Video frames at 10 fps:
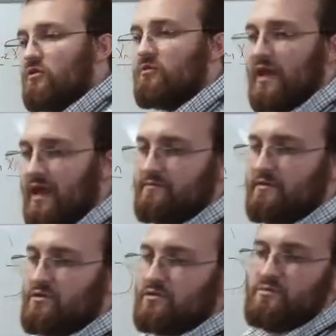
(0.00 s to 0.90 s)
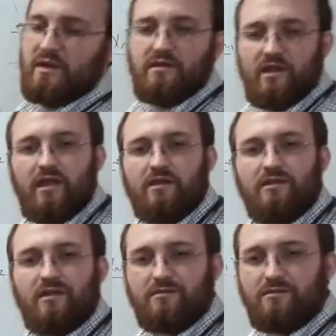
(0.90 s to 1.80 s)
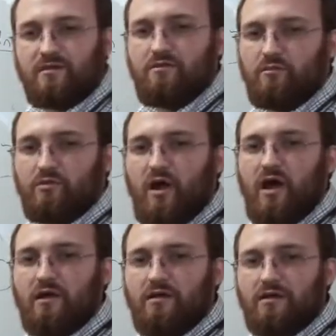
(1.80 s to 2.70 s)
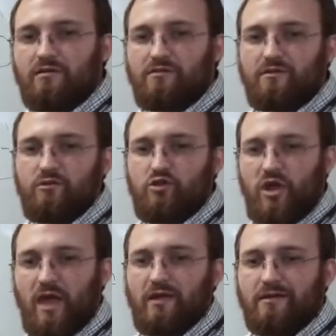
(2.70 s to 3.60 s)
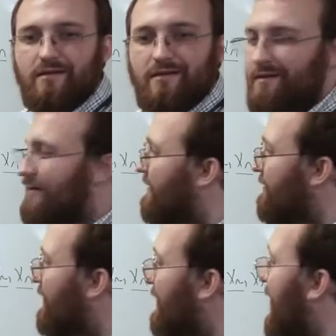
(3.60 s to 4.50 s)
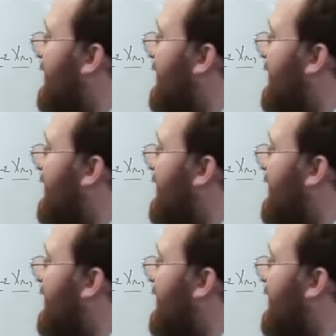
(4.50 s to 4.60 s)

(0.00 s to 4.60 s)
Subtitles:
don't have to just maintain a single block and a single chain. They can